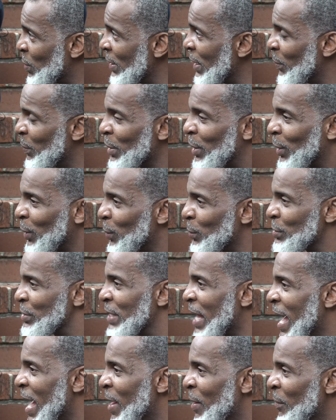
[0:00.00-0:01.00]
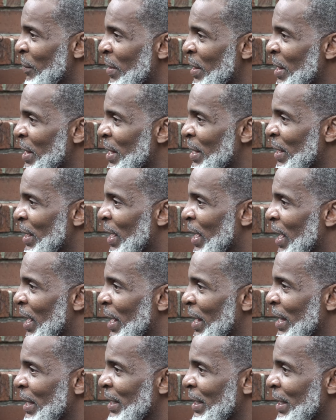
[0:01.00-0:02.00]
one that we closed down
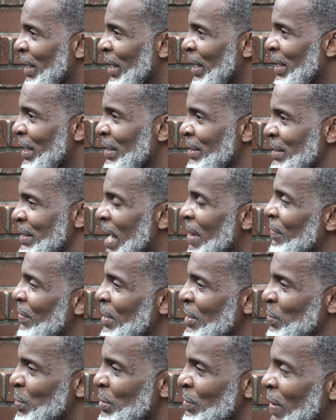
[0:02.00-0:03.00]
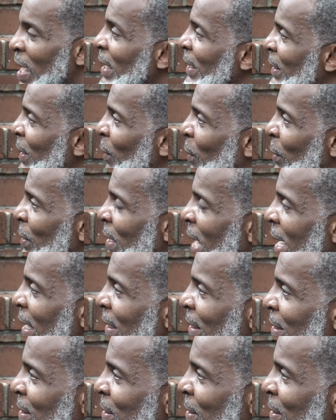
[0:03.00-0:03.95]
uh, in the in the 70s was right there on 9th,